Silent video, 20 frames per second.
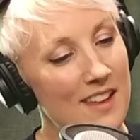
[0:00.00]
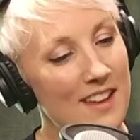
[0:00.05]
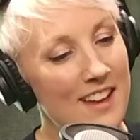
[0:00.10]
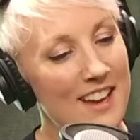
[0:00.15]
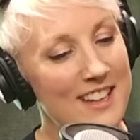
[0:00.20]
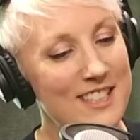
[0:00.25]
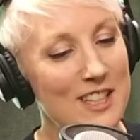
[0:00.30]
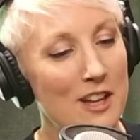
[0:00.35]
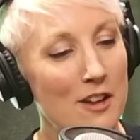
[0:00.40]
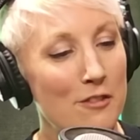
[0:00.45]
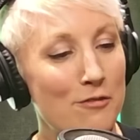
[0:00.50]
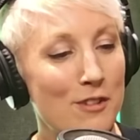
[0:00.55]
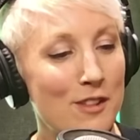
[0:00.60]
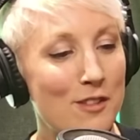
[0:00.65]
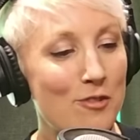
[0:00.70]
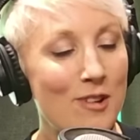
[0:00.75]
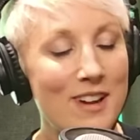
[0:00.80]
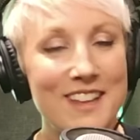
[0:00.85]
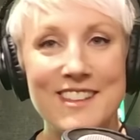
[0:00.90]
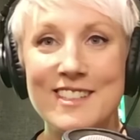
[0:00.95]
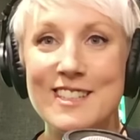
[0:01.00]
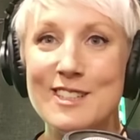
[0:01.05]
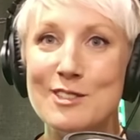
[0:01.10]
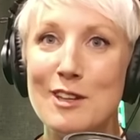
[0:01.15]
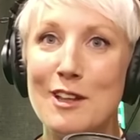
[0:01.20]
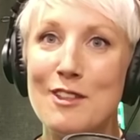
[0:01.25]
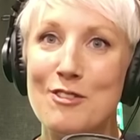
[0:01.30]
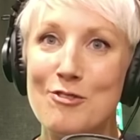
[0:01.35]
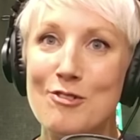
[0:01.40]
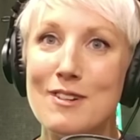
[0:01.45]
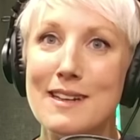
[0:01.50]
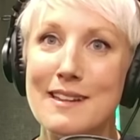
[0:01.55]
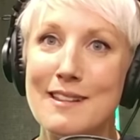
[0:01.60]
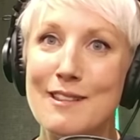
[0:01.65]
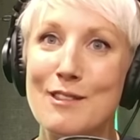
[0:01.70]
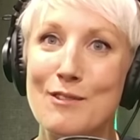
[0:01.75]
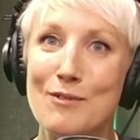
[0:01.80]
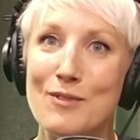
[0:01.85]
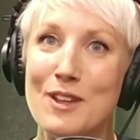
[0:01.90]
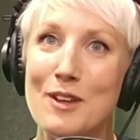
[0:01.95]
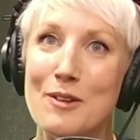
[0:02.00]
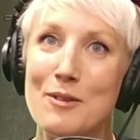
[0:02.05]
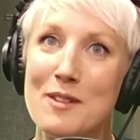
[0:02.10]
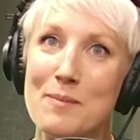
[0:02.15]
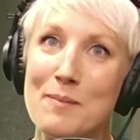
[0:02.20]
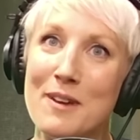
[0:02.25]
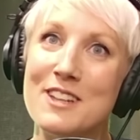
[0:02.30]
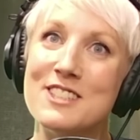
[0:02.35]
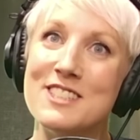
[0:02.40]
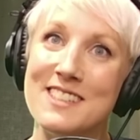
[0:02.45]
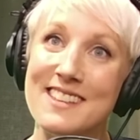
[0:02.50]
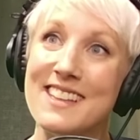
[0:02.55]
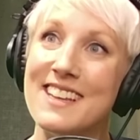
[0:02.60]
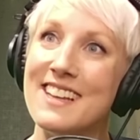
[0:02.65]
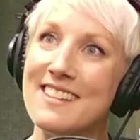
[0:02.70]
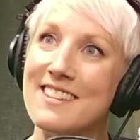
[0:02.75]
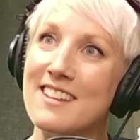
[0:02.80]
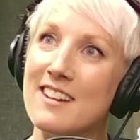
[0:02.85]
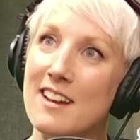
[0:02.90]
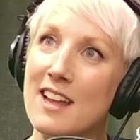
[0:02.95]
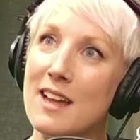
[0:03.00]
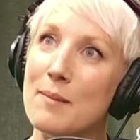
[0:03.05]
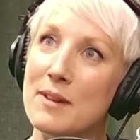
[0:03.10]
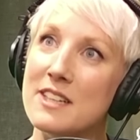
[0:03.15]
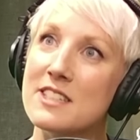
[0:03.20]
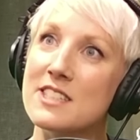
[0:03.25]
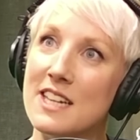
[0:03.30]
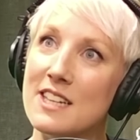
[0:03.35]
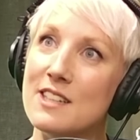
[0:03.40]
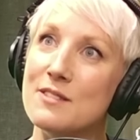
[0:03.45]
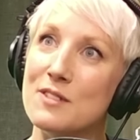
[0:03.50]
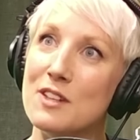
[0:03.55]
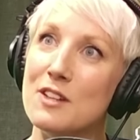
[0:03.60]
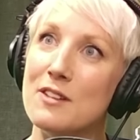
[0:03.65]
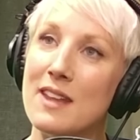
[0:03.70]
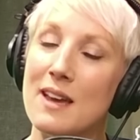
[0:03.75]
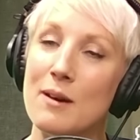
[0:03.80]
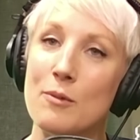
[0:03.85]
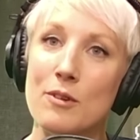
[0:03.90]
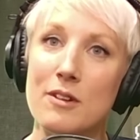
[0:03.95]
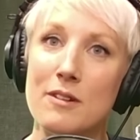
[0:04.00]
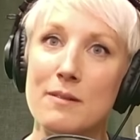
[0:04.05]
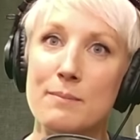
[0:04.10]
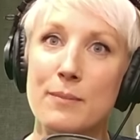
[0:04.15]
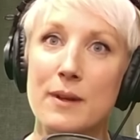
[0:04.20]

I don't know, frustrated industrialists' view as much as it is a climate change view, that one.